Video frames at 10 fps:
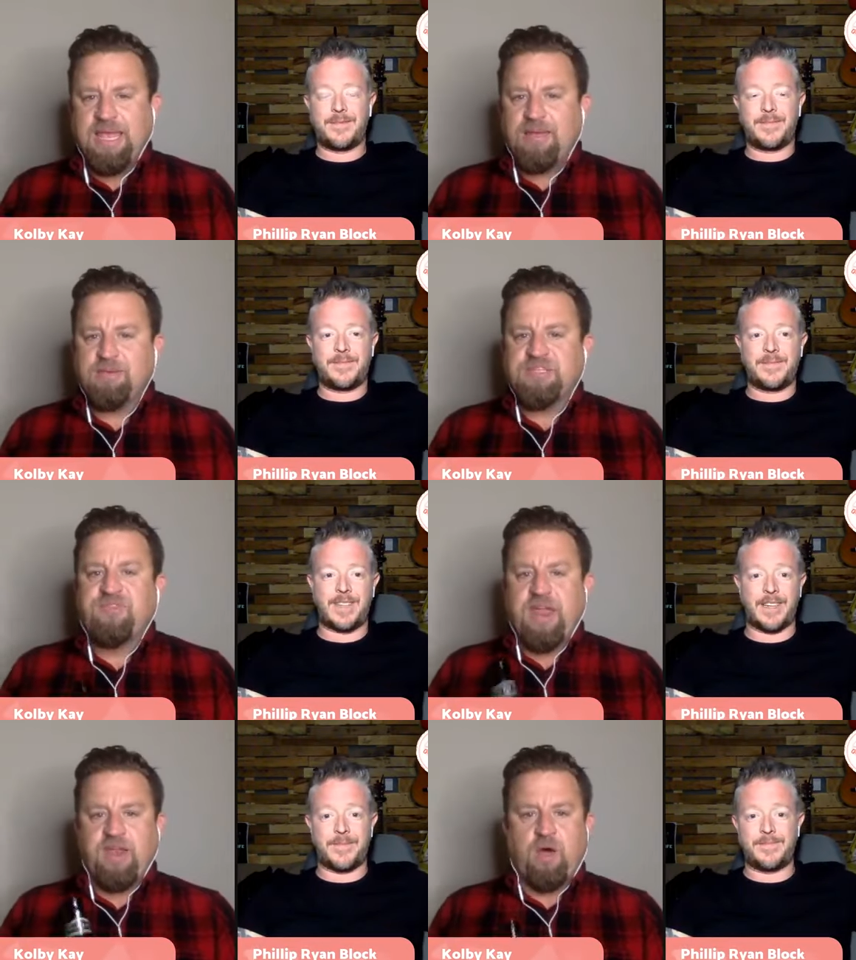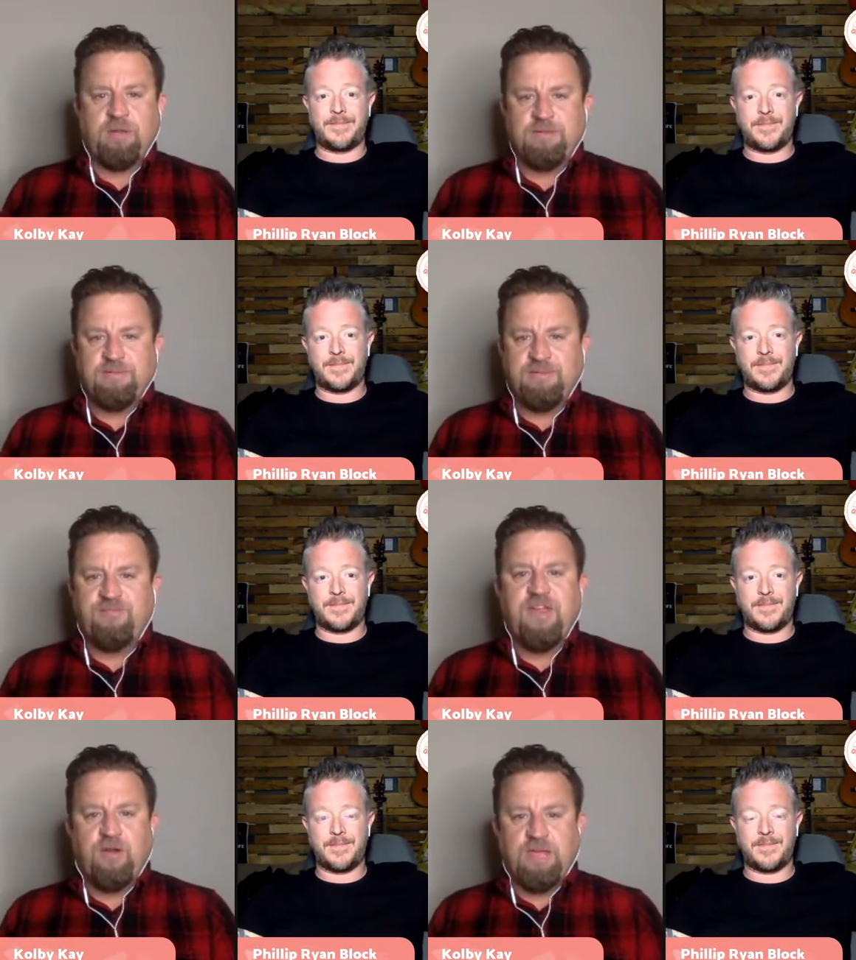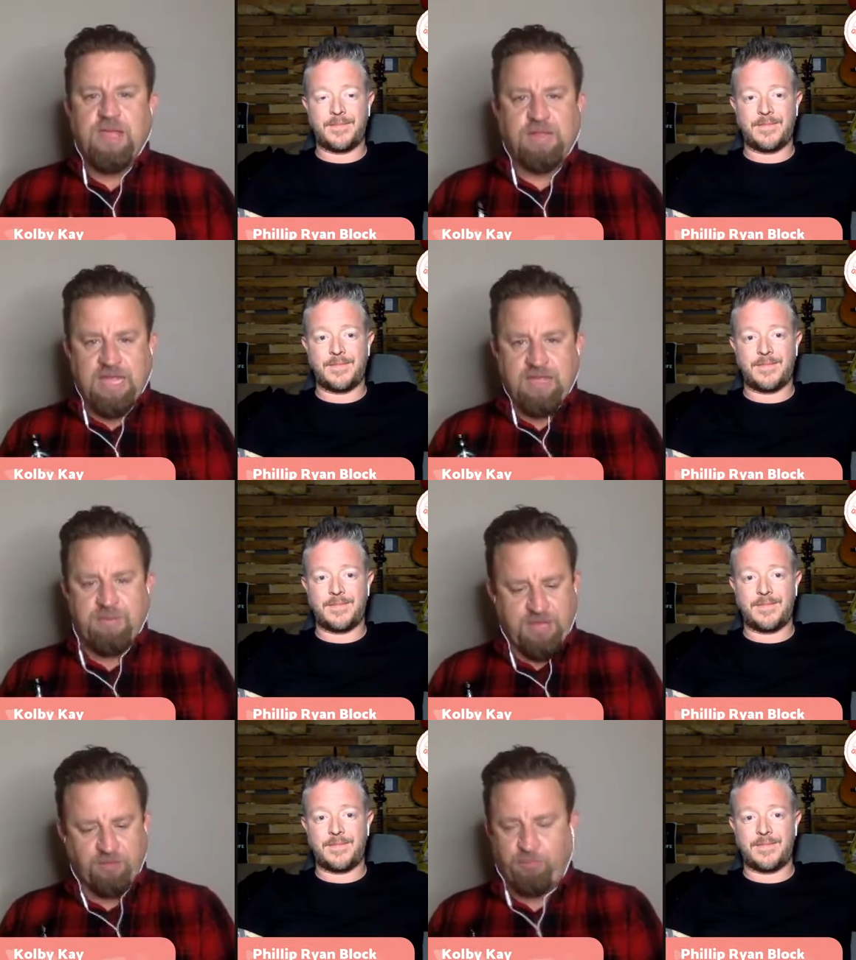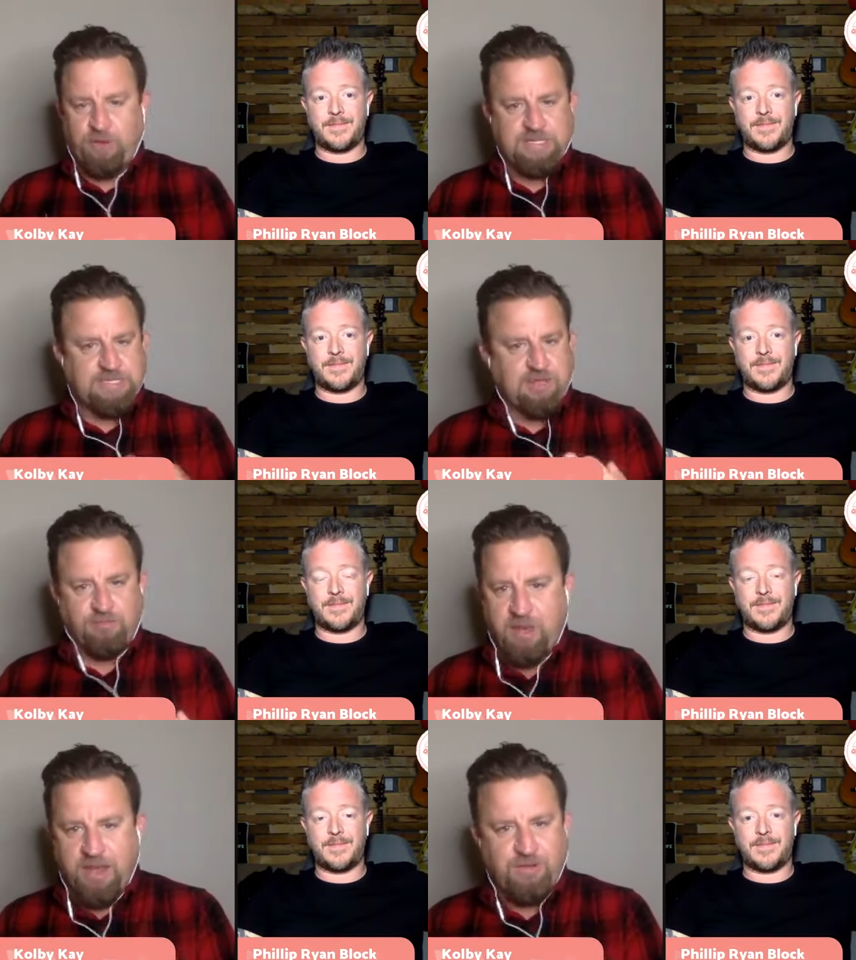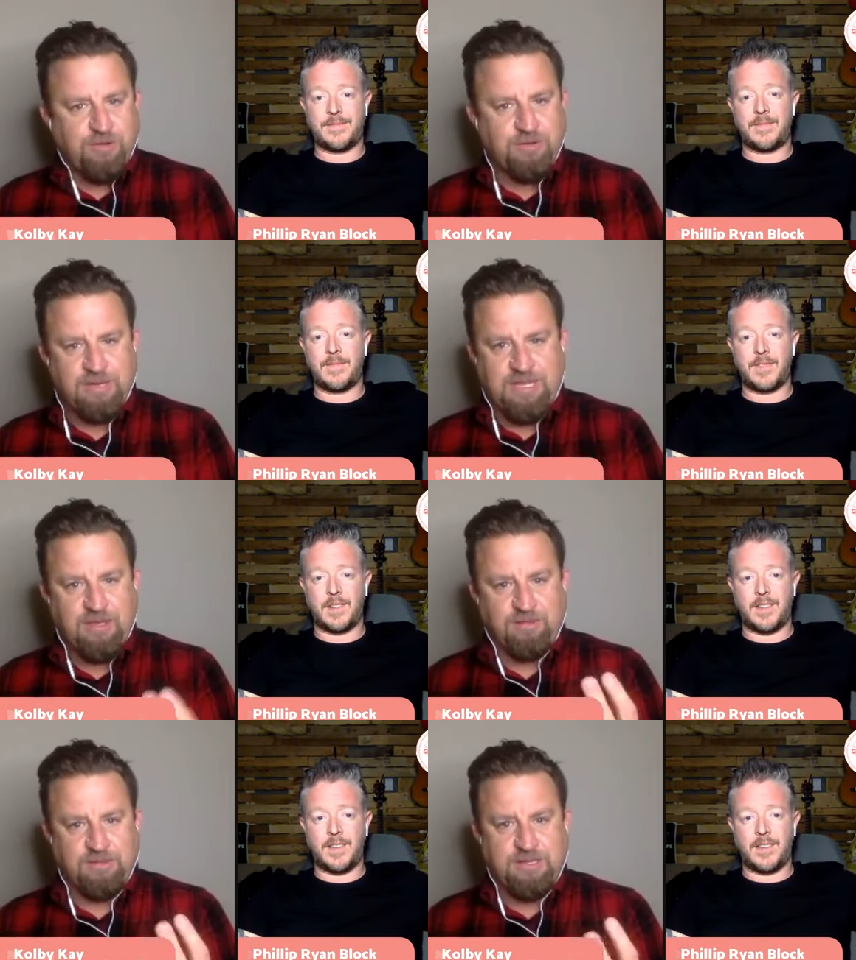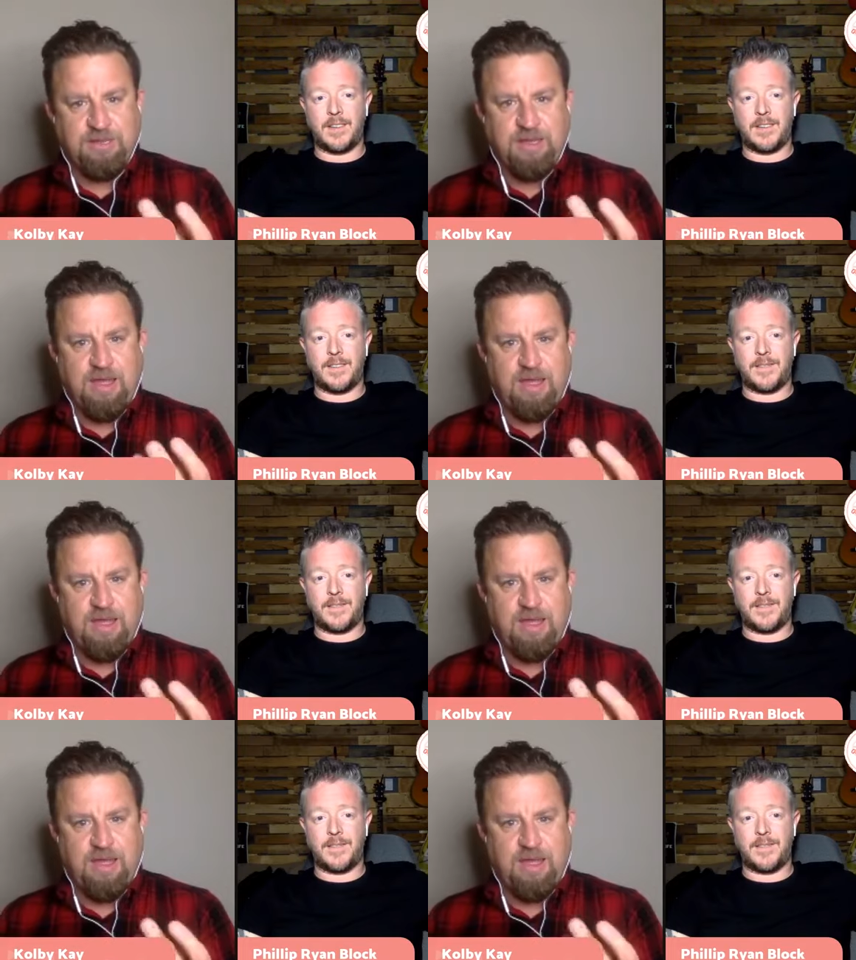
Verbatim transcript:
Speaker 1: Fentanyl killed him. It killed Prince, killed Michael, it killed Tom Petty.